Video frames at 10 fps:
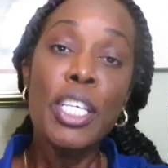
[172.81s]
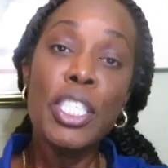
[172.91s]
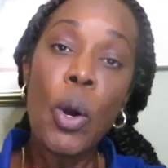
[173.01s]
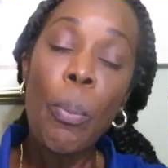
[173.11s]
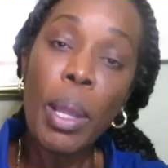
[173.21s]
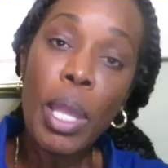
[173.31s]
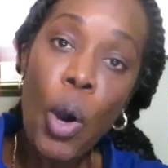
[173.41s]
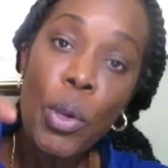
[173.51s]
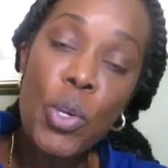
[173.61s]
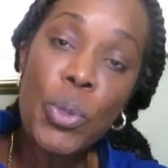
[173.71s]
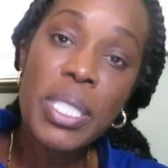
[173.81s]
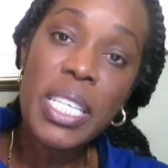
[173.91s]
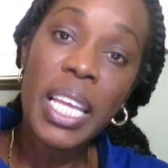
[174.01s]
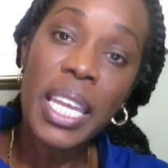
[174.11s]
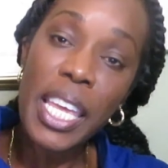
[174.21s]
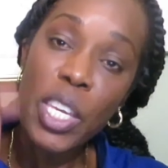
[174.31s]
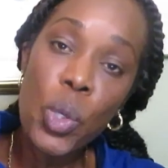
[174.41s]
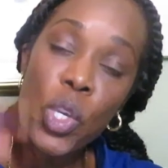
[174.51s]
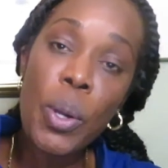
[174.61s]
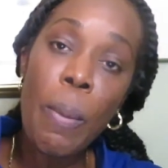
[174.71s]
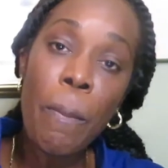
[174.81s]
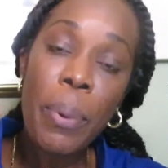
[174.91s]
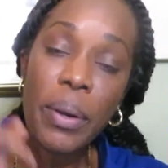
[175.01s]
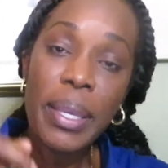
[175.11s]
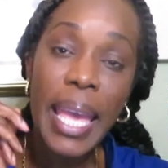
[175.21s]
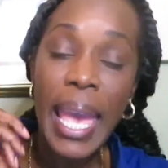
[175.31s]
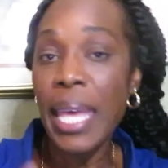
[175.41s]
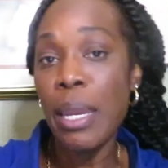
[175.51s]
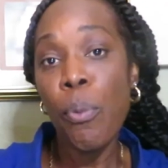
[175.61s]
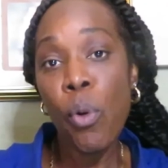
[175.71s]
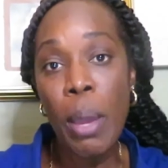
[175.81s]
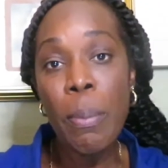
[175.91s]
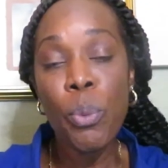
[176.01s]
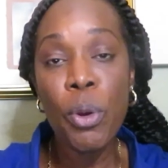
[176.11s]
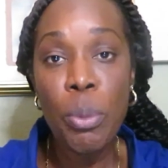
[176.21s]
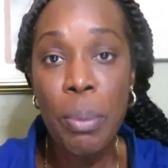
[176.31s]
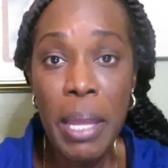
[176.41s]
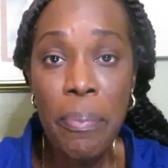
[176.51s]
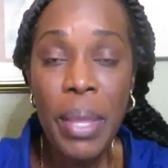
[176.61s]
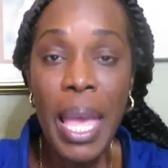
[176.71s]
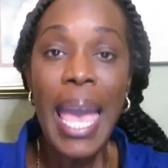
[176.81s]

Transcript: So, below you see a link you can book an appointment with me,